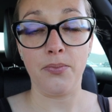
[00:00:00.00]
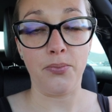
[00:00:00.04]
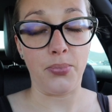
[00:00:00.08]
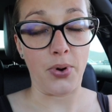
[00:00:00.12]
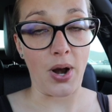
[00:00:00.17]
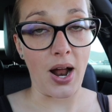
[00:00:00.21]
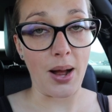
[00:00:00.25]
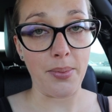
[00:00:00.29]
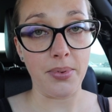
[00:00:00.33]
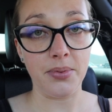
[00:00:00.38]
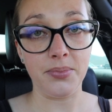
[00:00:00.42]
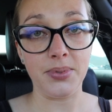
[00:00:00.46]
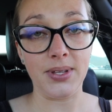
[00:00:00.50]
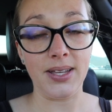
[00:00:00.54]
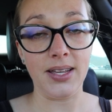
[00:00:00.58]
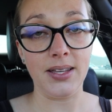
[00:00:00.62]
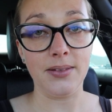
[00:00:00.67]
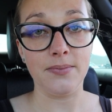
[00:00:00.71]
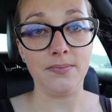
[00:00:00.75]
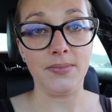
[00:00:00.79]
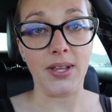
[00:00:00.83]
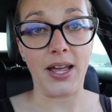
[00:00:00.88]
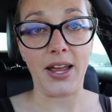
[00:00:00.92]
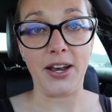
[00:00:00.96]

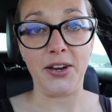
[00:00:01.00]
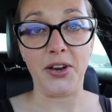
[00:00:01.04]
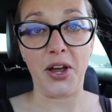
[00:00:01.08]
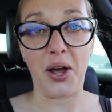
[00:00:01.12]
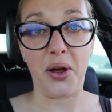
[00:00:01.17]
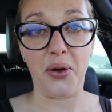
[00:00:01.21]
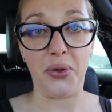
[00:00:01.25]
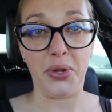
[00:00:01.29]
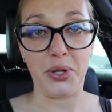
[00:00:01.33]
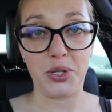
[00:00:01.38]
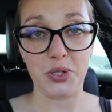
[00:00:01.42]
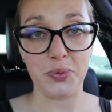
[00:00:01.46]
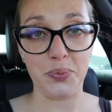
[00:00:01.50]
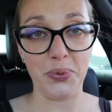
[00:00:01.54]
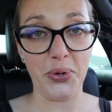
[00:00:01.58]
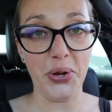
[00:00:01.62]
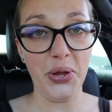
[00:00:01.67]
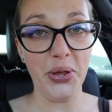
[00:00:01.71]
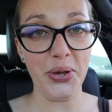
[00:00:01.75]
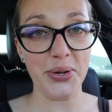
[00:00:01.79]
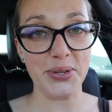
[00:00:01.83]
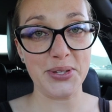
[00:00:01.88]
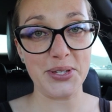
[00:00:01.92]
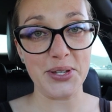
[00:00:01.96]
Probably, and I'll
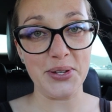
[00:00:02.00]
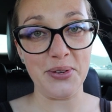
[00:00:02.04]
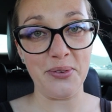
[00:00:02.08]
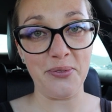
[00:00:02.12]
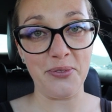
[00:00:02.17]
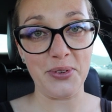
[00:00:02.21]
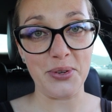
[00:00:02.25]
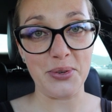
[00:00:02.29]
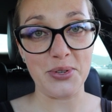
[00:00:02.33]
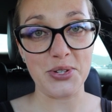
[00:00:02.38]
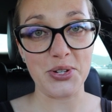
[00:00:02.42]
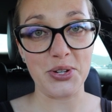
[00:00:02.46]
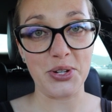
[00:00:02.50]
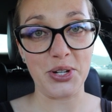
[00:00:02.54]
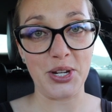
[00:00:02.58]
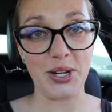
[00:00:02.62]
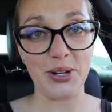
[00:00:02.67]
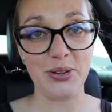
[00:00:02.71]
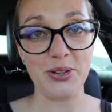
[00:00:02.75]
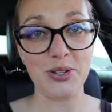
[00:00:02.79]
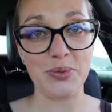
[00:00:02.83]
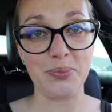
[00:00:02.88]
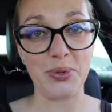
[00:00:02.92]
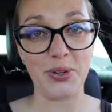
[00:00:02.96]
explore those in future
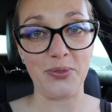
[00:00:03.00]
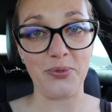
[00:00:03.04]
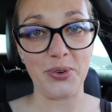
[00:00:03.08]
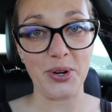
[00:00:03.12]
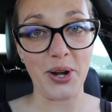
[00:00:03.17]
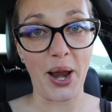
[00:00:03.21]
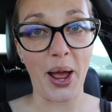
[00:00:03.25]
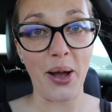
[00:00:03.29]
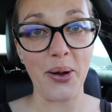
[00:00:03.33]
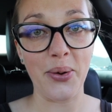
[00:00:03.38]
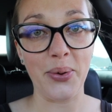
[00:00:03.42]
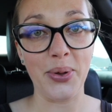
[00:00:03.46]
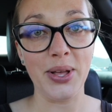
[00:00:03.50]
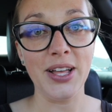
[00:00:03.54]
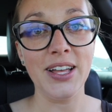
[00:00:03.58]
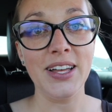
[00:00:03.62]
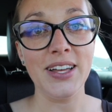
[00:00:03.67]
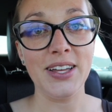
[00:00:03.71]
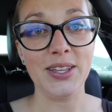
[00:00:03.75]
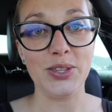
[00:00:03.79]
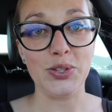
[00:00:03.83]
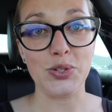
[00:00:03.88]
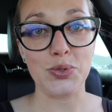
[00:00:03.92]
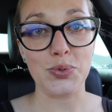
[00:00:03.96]
years, but for now,
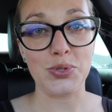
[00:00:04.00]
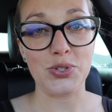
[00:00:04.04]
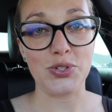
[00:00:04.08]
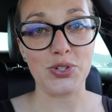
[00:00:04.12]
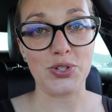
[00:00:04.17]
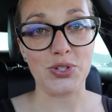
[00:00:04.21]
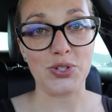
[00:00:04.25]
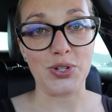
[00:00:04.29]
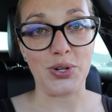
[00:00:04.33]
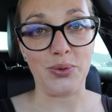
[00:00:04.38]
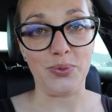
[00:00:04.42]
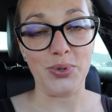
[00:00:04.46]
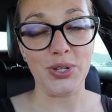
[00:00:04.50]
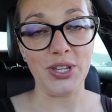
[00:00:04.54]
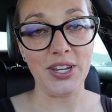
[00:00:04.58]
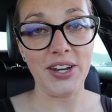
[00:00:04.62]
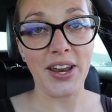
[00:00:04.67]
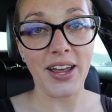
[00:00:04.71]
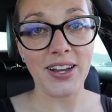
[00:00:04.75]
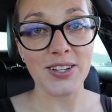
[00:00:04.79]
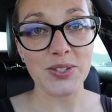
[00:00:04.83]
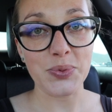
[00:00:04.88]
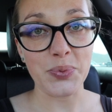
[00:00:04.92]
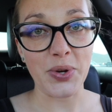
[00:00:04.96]
this was just a really
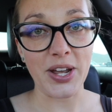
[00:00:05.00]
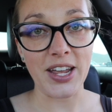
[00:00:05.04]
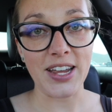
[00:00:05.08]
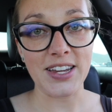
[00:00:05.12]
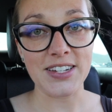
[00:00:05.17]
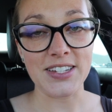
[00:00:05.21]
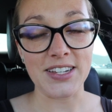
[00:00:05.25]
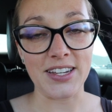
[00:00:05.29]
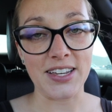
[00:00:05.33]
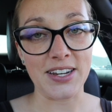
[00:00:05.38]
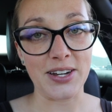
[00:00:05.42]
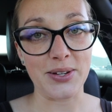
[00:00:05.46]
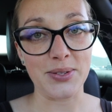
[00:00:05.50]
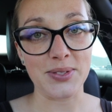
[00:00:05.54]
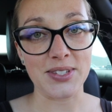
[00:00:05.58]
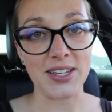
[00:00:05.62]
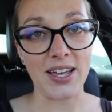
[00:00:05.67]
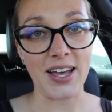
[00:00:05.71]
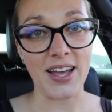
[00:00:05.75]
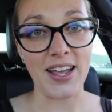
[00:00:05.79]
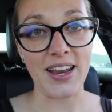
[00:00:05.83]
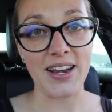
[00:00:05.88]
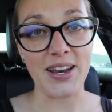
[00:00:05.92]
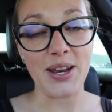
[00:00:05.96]
nice way to get
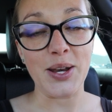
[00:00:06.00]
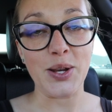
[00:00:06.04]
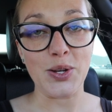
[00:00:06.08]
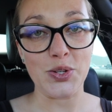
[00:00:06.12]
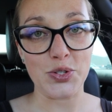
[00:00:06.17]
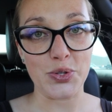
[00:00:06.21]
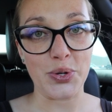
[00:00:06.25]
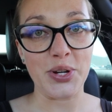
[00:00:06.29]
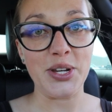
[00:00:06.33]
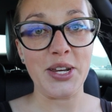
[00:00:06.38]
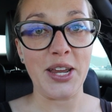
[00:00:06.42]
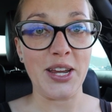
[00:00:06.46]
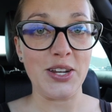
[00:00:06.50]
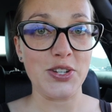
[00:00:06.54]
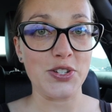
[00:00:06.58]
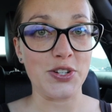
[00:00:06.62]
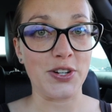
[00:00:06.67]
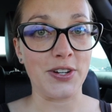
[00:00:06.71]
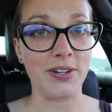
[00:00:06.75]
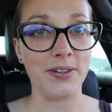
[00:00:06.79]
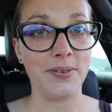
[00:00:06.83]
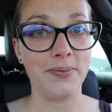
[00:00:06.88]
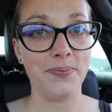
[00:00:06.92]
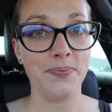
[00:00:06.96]
outside and enjoy
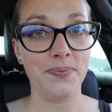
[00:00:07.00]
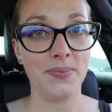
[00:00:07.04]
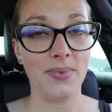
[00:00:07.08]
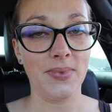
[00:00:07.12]
nature.